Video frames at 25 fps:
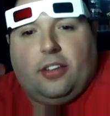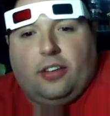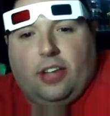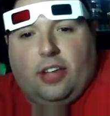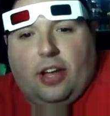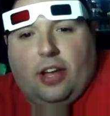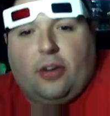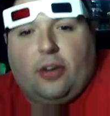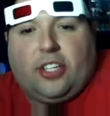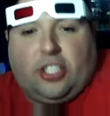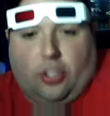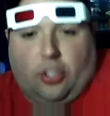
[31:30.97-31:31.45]

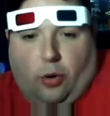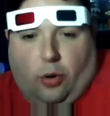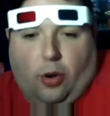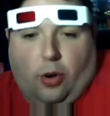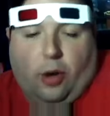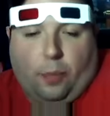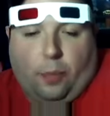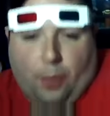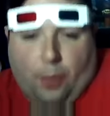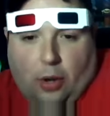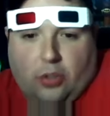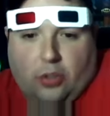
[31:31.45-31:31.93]
It was,
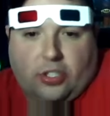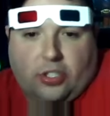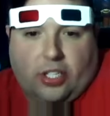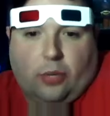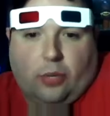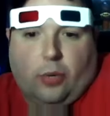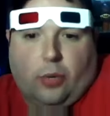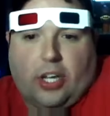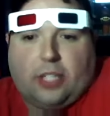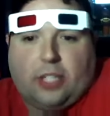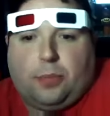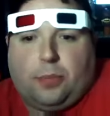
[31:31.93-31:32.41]
well, it mostly
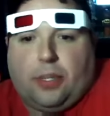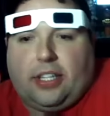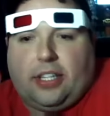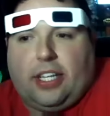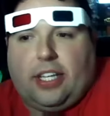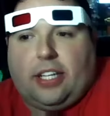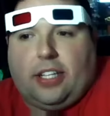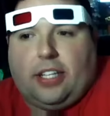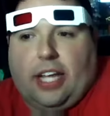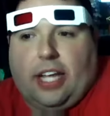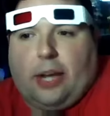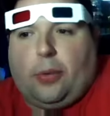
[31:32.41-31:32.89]
was, but
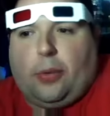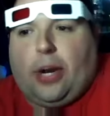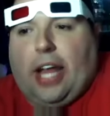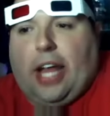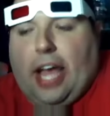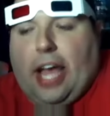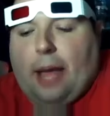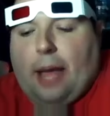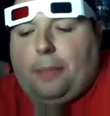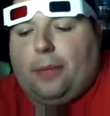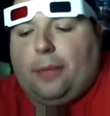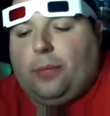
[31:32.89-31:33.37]
then like what
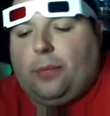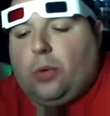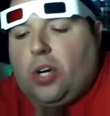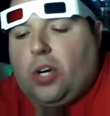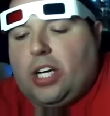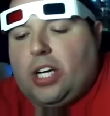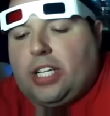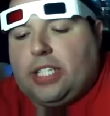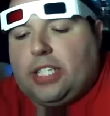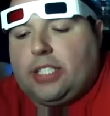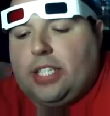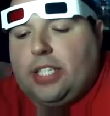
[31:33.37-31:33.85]
happened
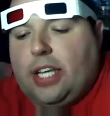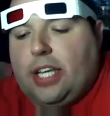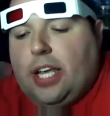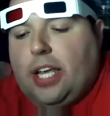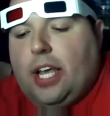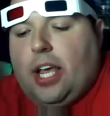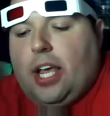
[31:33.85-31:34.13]
was